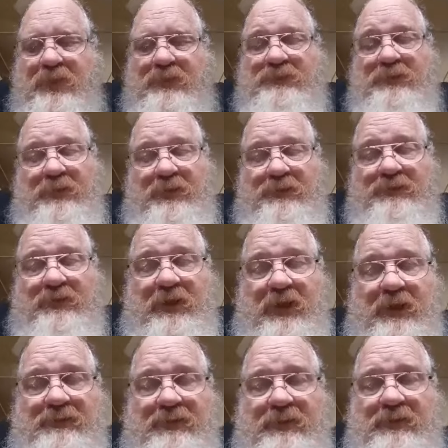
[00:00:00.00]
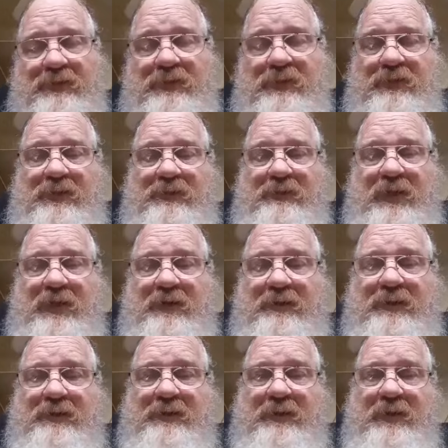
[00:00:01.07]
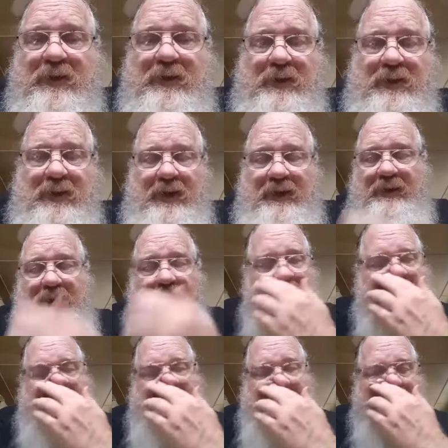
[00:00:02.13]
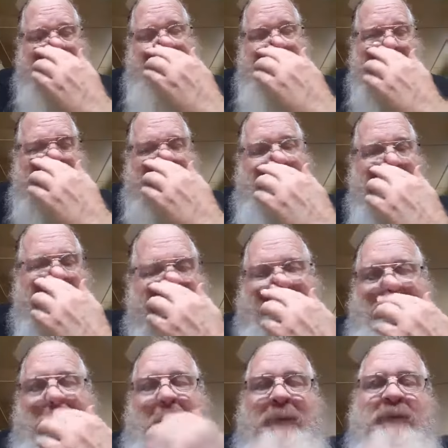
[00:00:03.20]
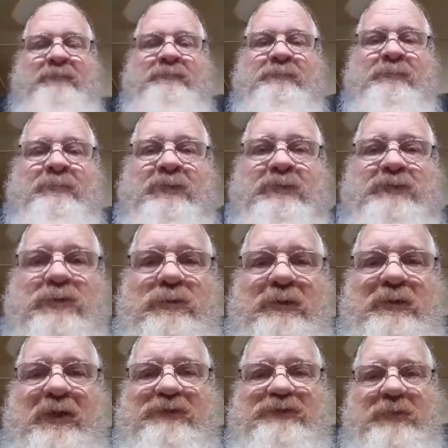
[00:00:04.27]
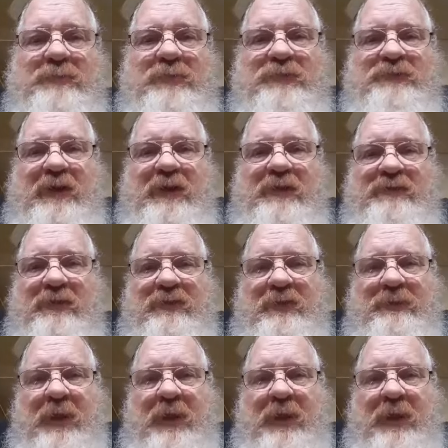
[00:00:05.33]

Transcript: So there's a lot of hurt going around, and and it goes the same way, but to a lesser percentage of the